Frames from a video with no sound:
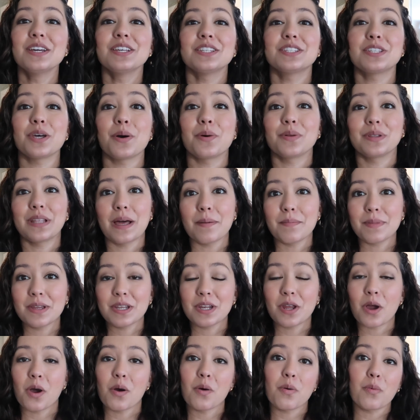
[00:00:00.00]
So let me
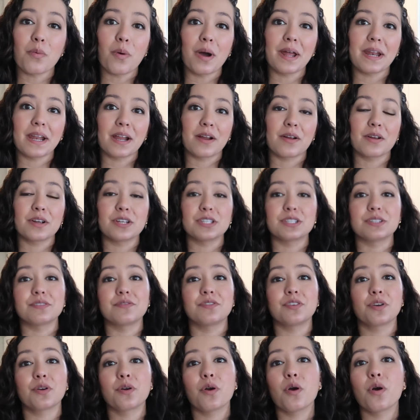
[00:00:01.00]
know what areas
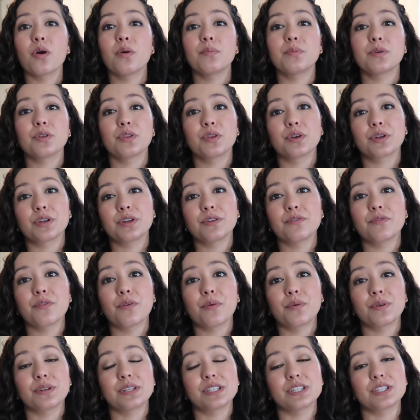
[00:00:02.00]
of your home you're looking
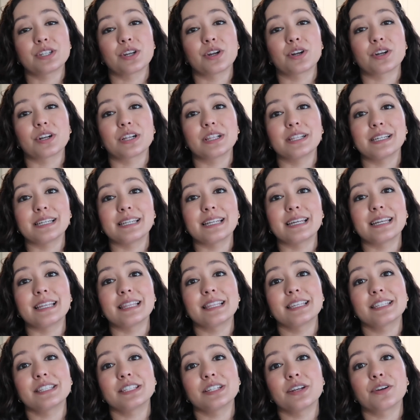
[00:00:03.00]
forward to start cleaning
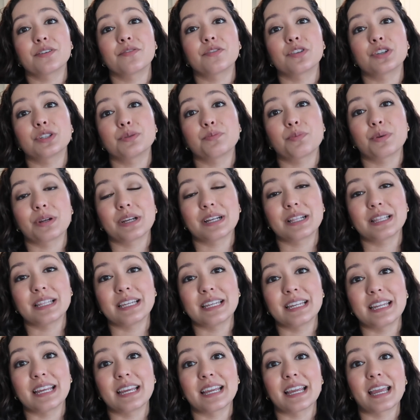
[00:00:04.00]
this year for spring
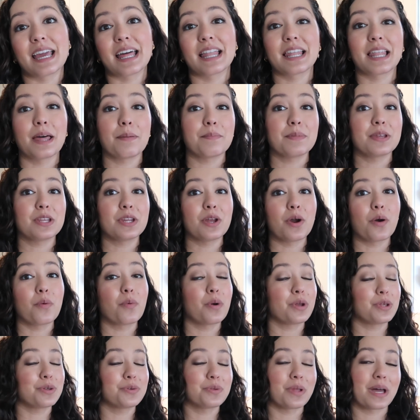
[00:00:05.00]
cleaning. Let me know
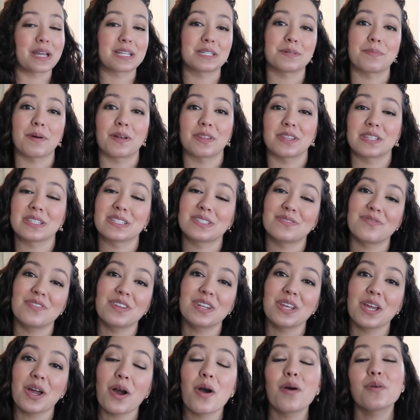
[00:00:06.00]
what you liked about this
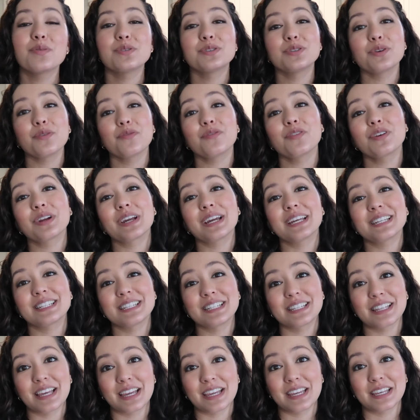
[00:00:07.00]
video. Don't forget
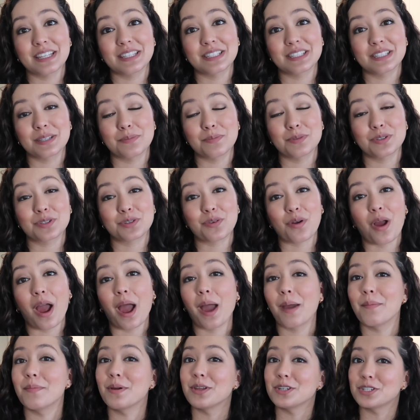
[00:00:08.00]
to like and
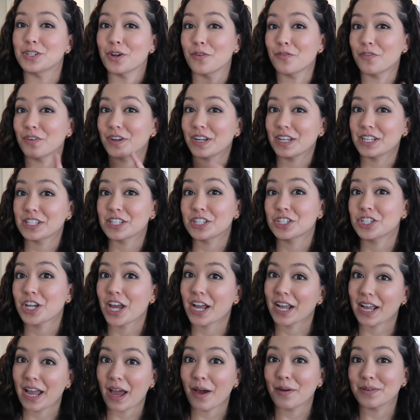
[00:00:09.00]
subscribe. Don't forget to
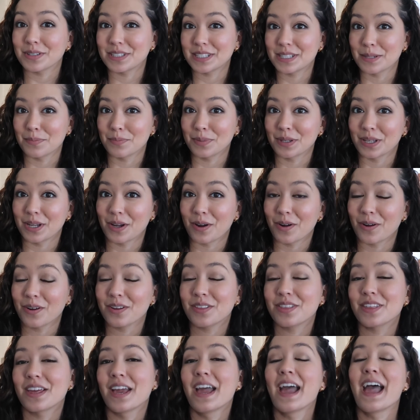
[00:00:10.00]
check out Simply
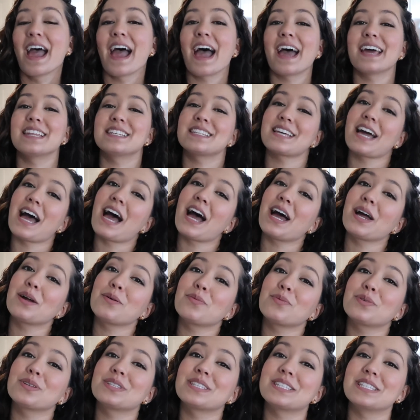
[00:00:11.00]
Earth and I
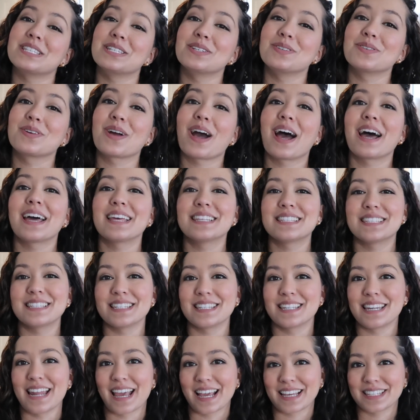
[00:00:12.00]
will see you guys
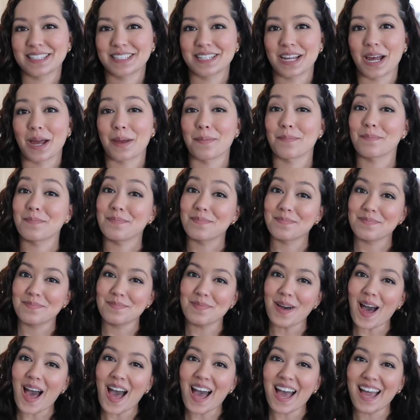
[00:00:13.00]
next time.
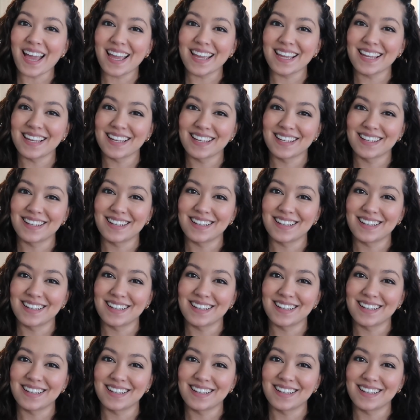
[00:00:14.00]
Bye!